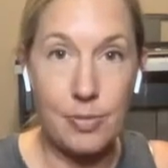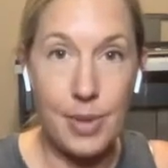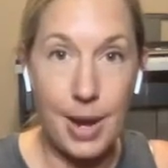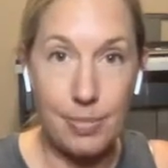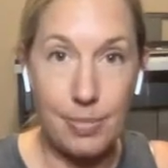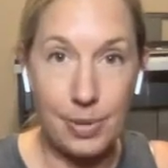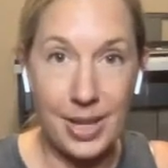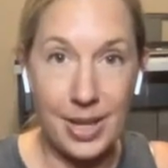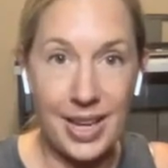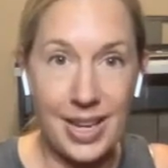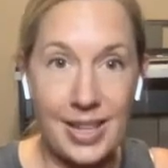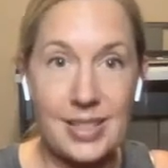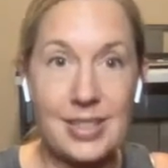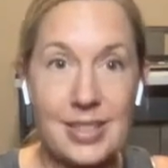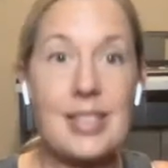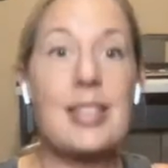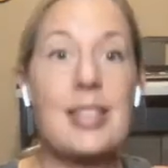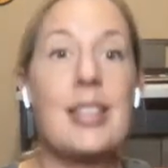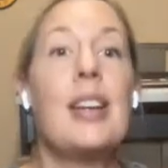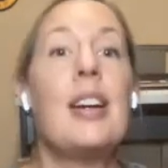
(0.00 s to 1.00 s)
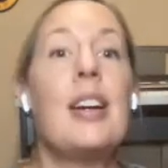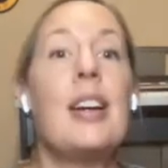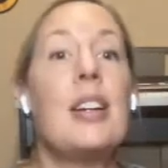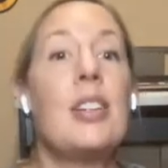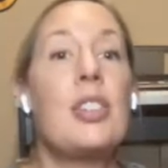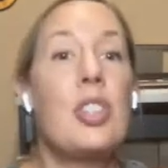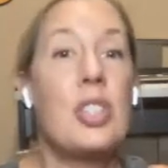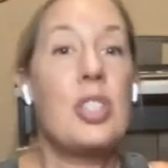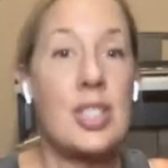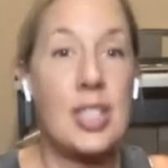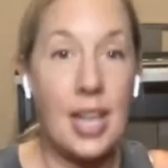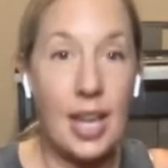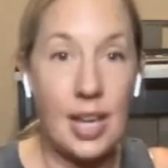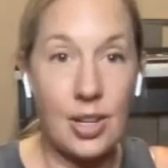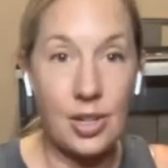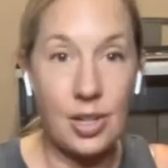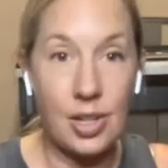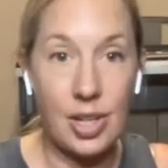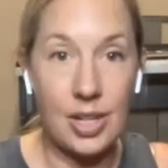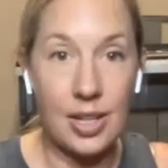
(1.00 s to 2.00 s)
my plans. Just take
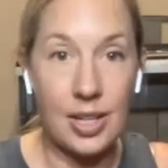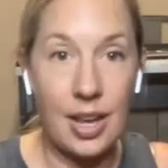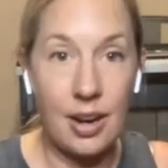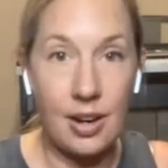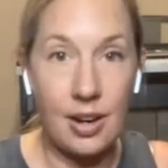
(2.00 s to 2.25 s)
a look at